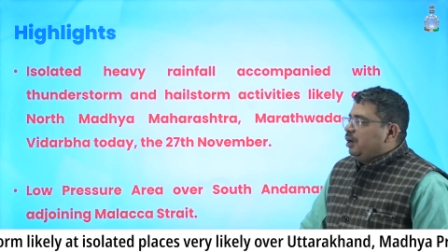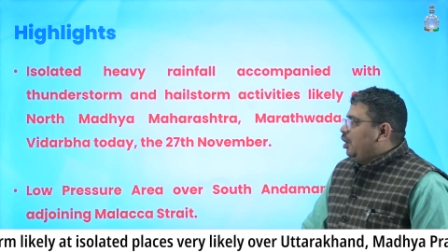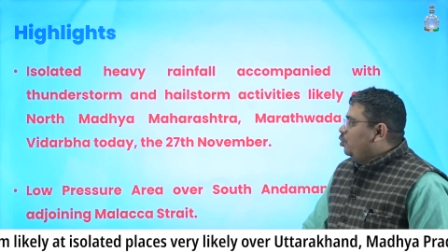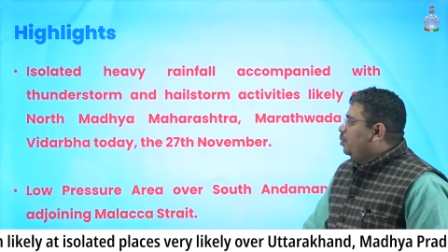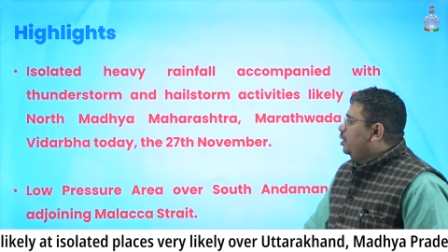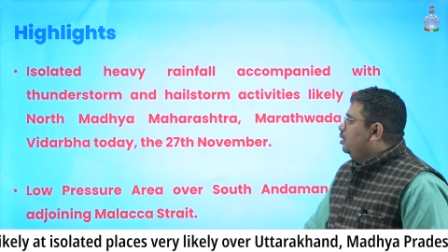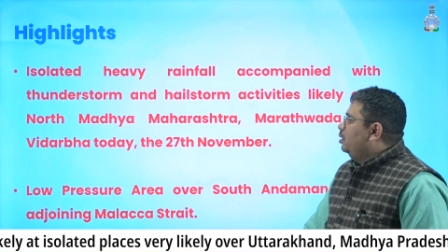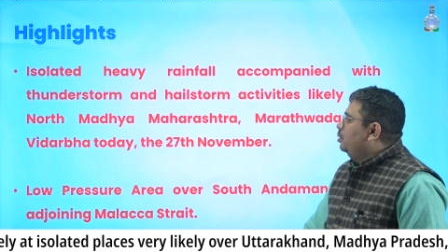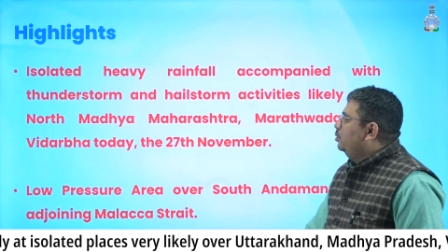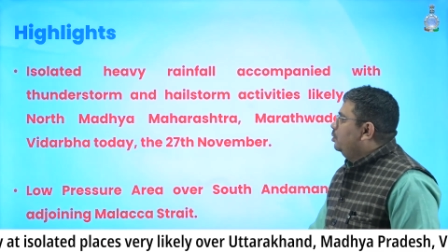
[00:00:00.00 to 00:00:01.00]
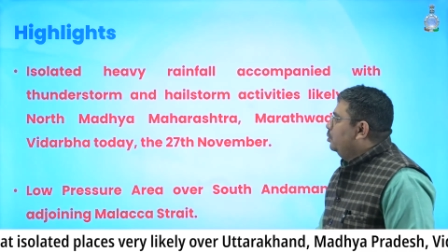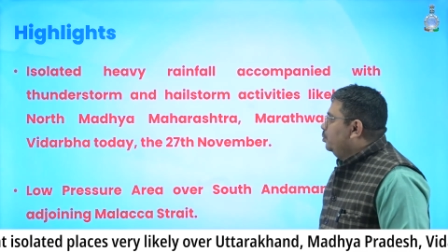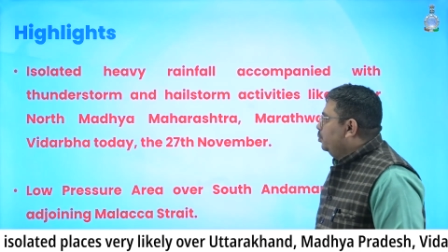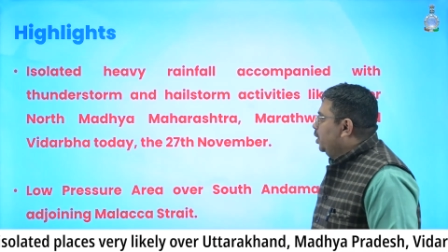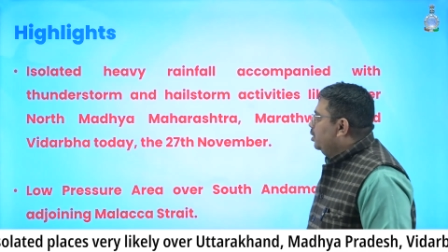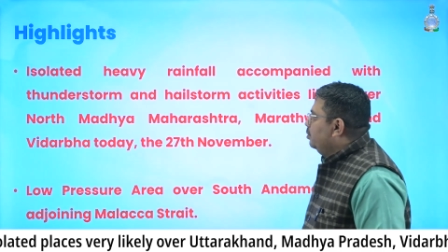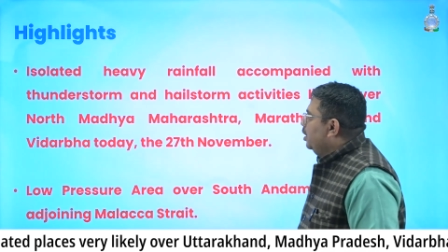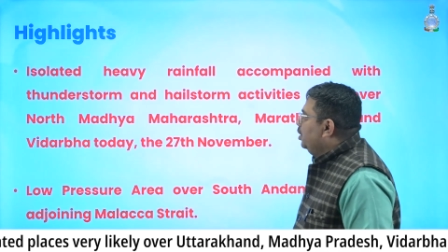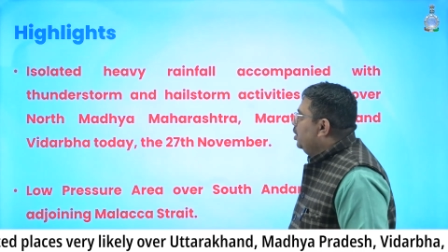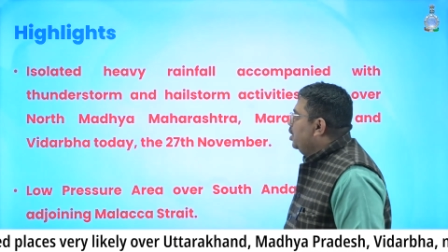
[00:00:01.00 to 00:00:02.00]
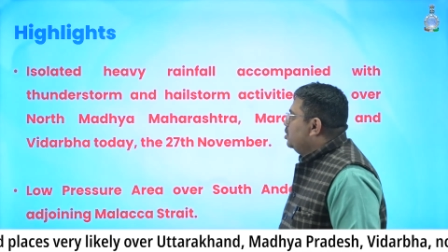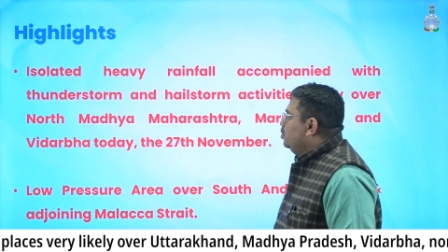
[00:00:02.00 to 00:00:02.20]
However, uh, weather warning has